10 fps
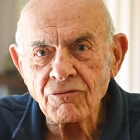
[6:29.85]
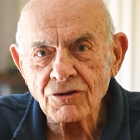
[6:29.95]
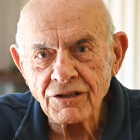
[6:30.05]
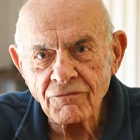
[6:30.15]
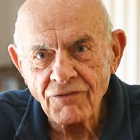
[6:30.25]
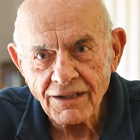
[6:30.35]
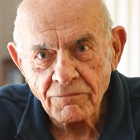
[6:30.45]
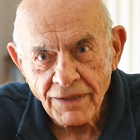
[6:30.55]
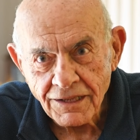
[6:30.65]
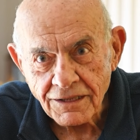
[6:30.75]
45
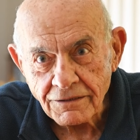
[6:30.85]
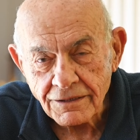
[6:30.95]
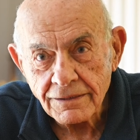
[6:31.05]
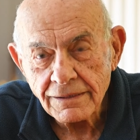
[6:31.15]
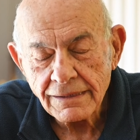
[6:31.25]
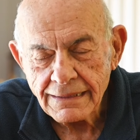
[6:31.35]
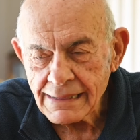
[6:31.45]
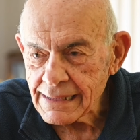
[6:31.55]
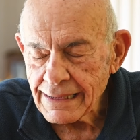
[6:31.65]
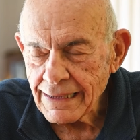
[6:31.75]
minutes.
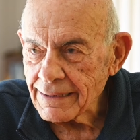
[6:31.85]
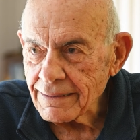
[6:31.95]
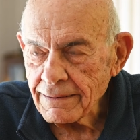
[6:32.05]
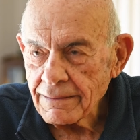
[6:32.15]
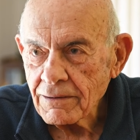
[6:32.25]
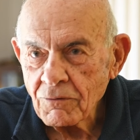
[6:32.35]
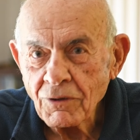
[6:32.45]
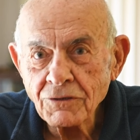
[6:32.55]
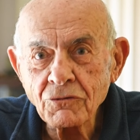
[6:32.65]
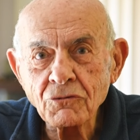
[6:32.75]

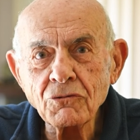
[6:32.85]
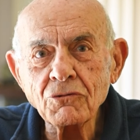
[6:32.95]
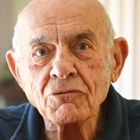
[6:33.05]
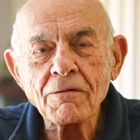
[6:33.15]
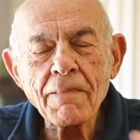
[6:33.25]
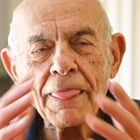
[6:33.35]
What to do?